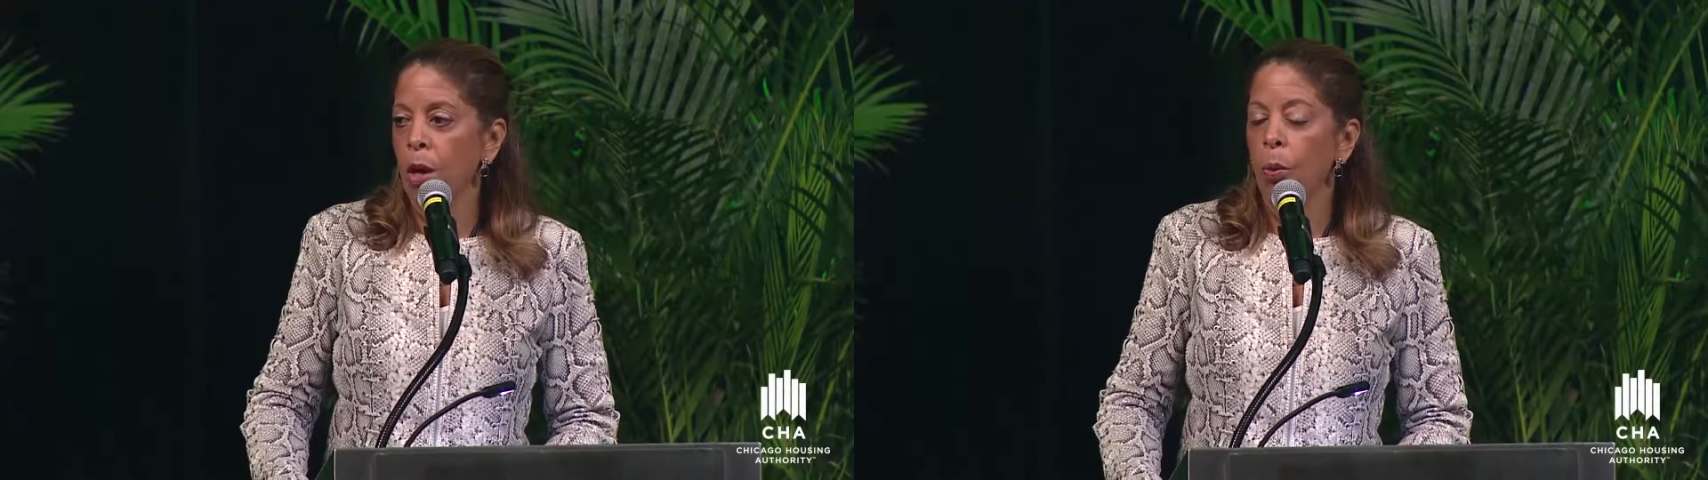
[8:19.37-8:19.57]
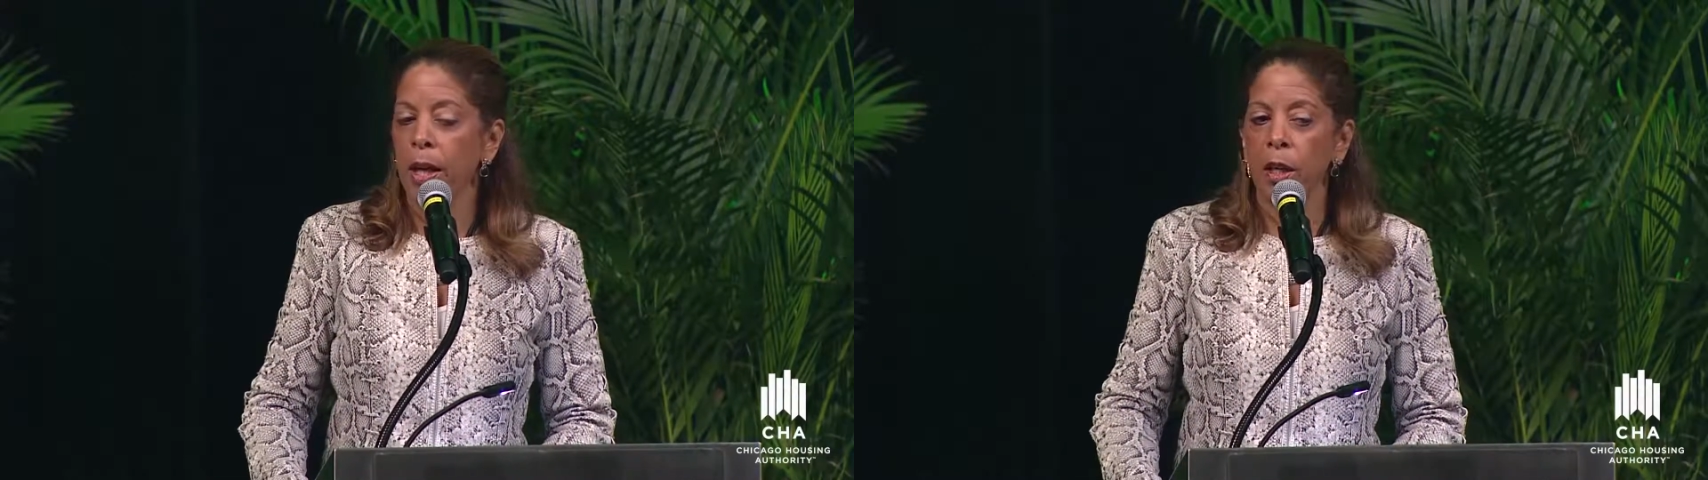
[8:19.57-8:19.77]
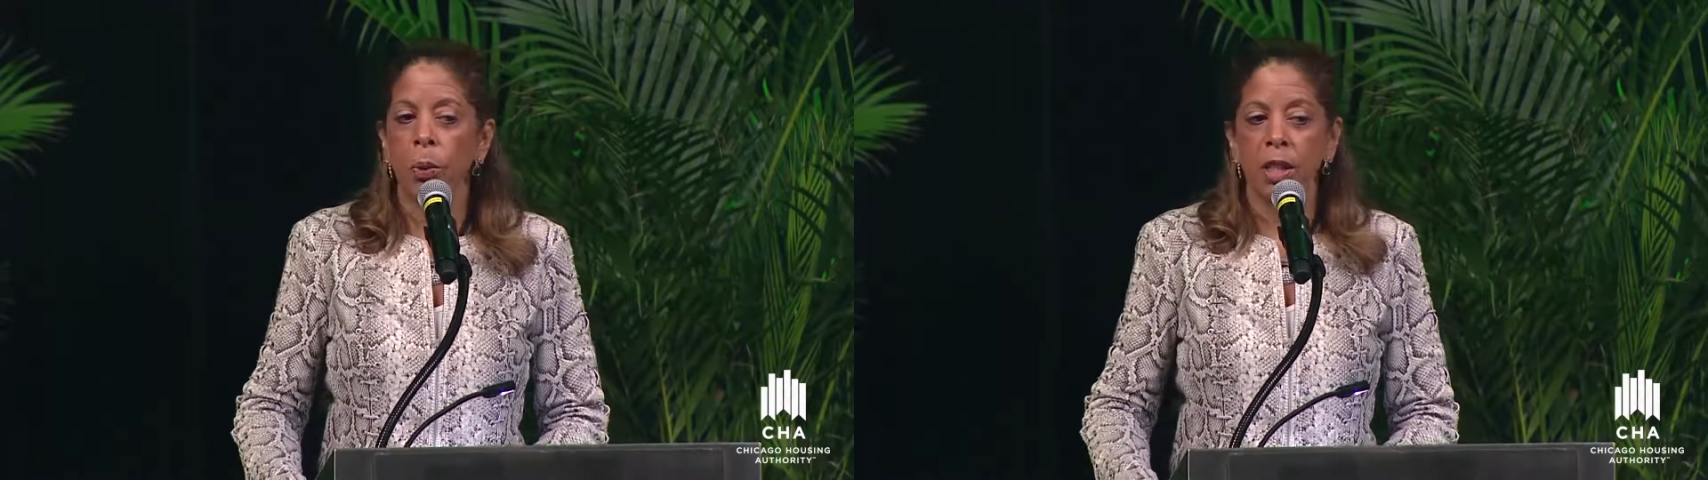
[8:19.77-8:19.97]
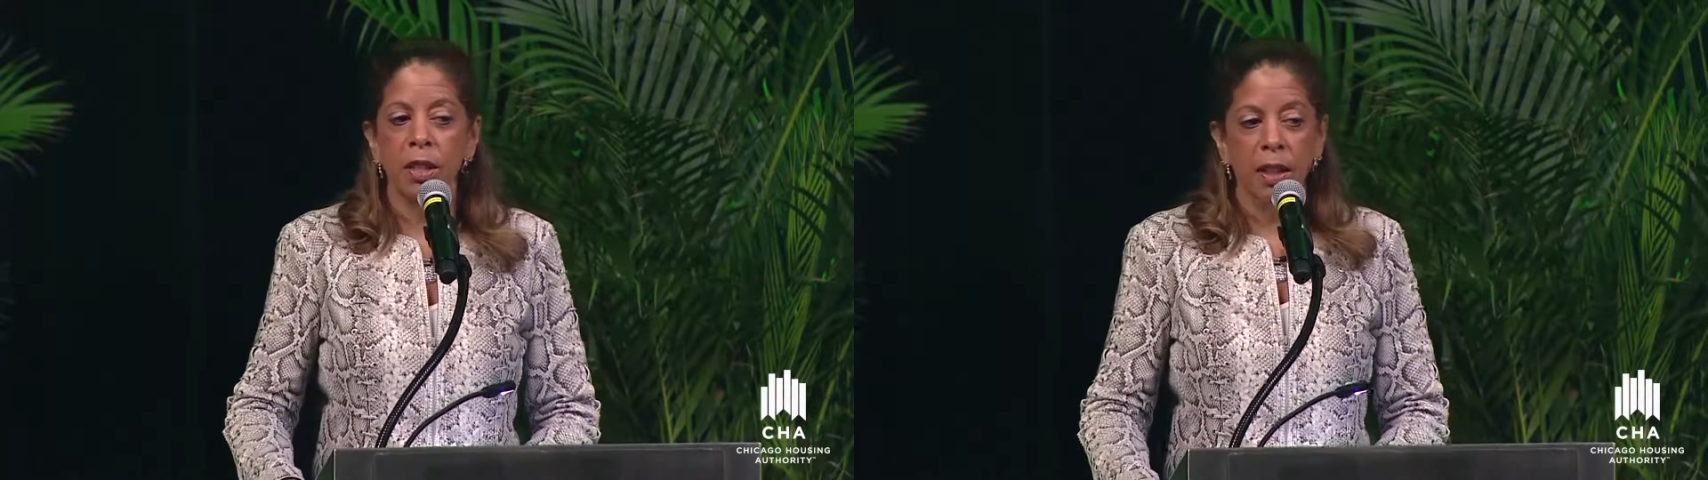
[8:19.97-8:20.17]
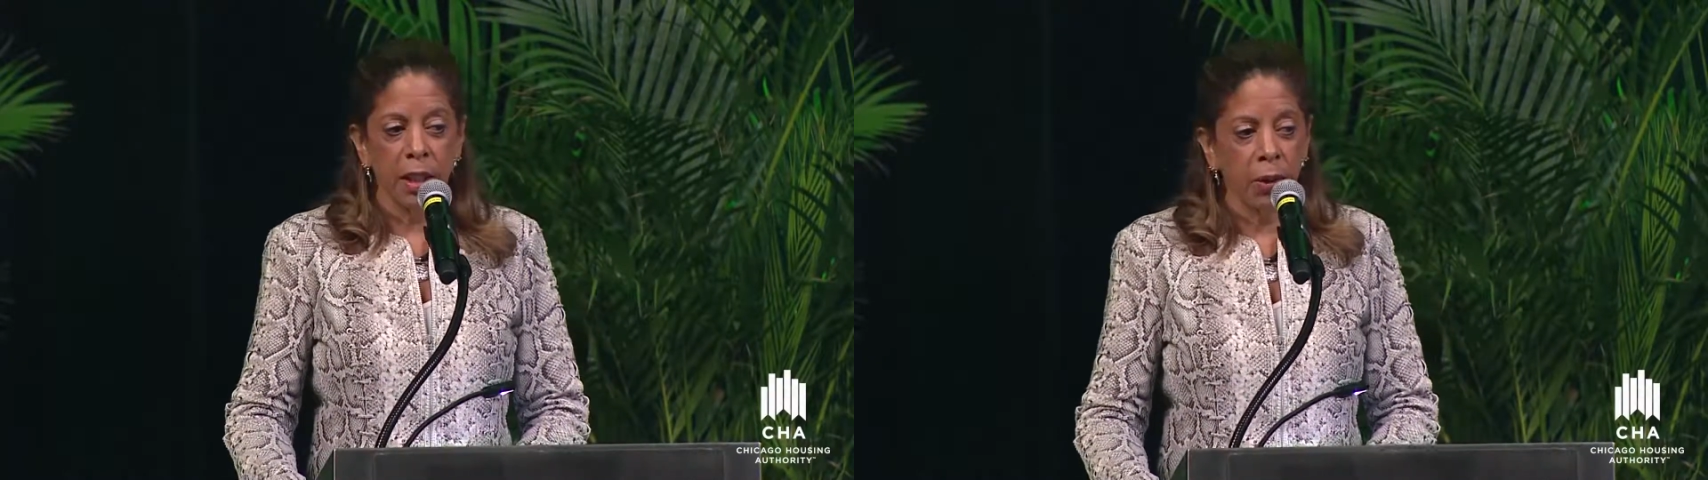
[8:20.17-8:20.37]
when it was
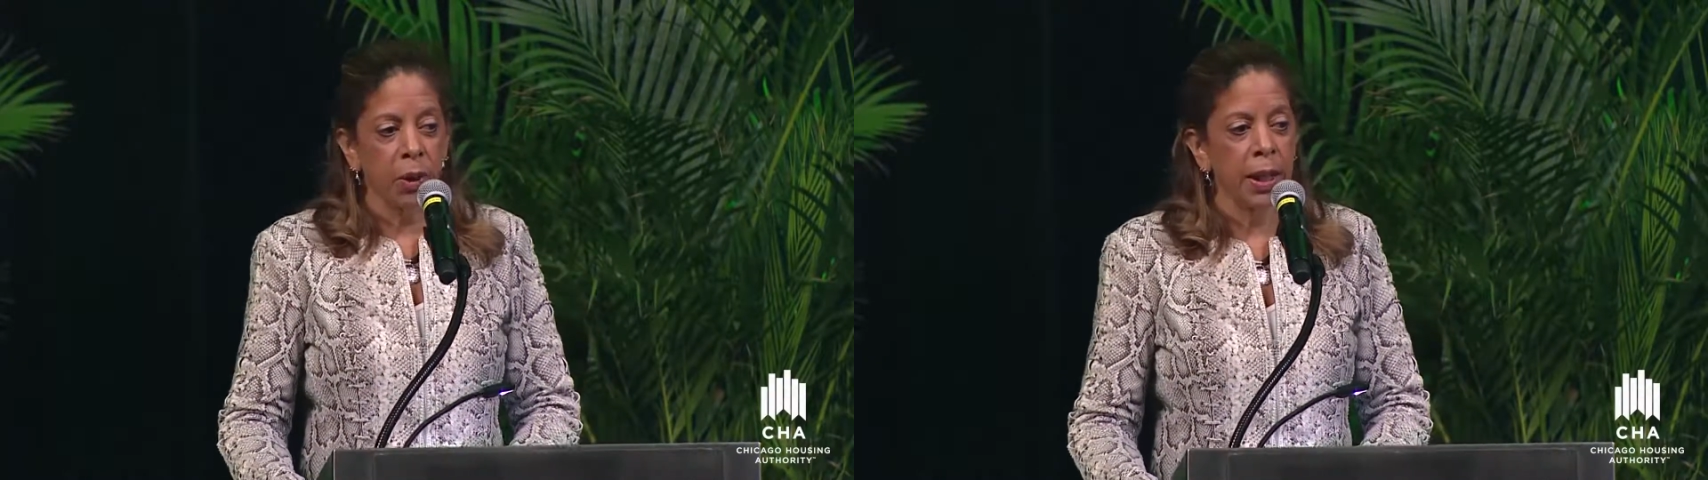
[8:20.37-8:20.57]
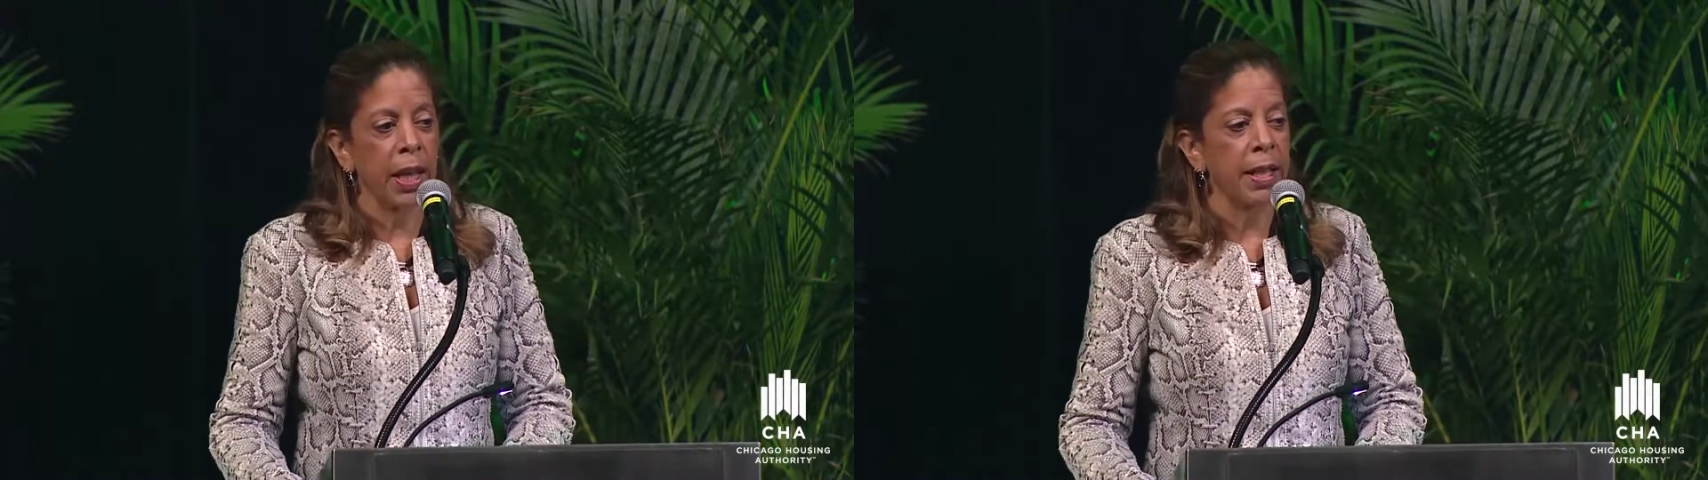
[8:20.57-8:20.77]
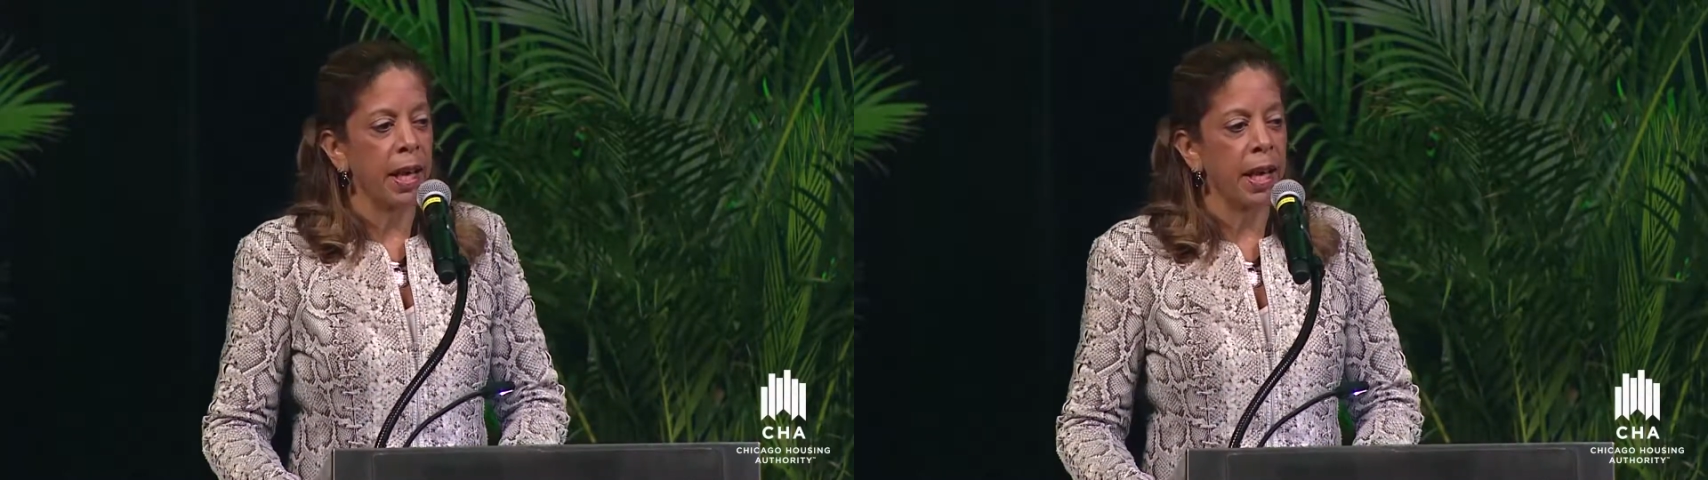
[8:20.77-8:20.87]
literally an